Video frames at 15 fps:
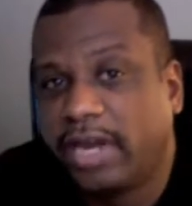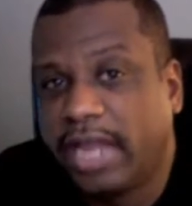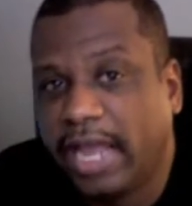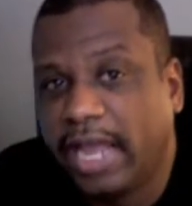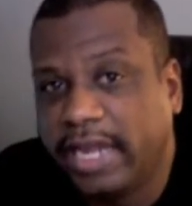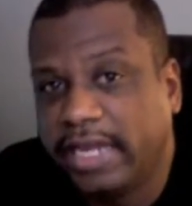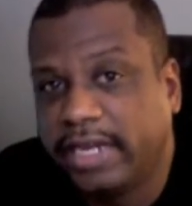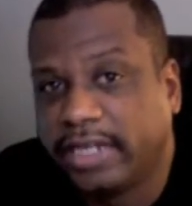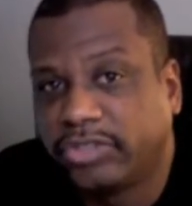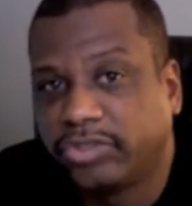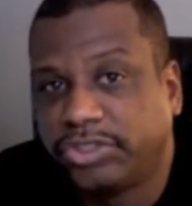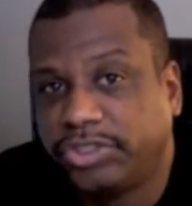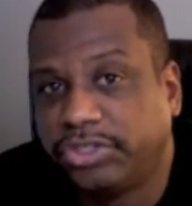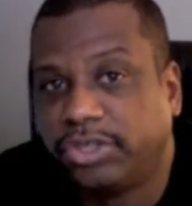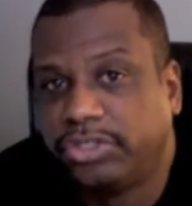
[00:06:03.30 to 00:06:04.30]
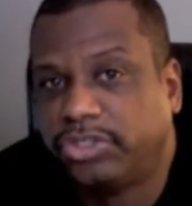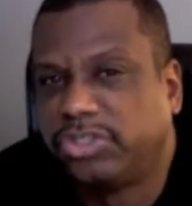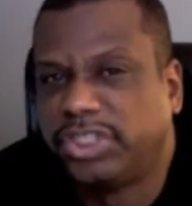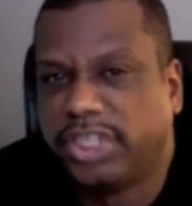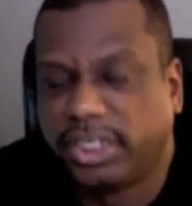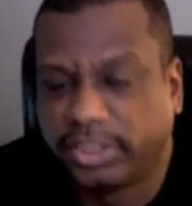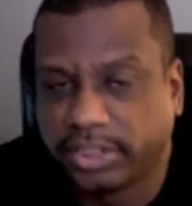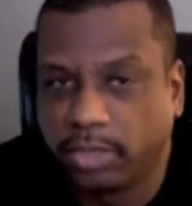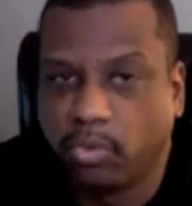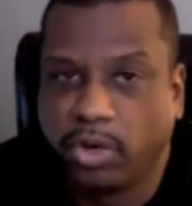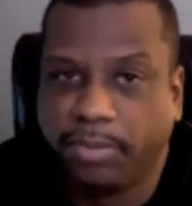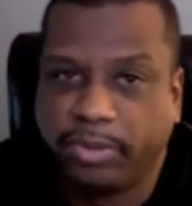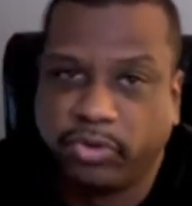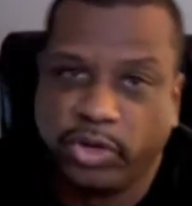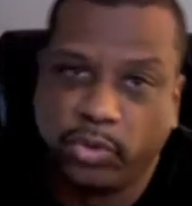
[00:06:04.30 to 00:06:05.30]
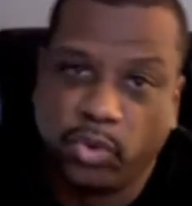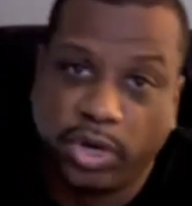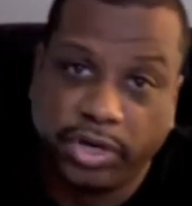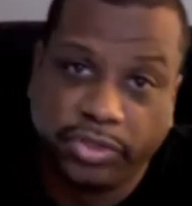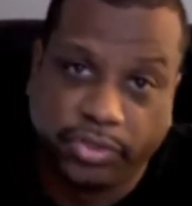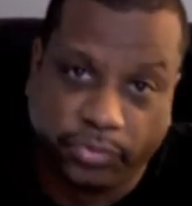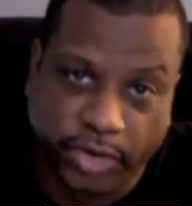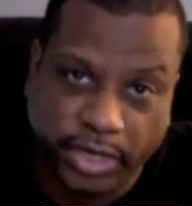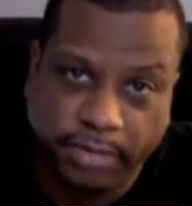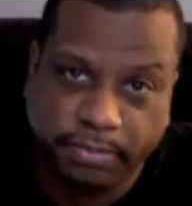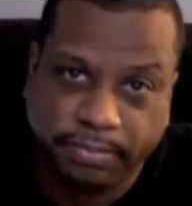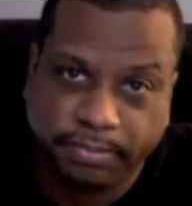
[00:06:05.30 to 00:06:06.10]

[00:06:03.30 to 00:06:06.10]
gaining interest, you're going to usually get somewhere between 1 to 3.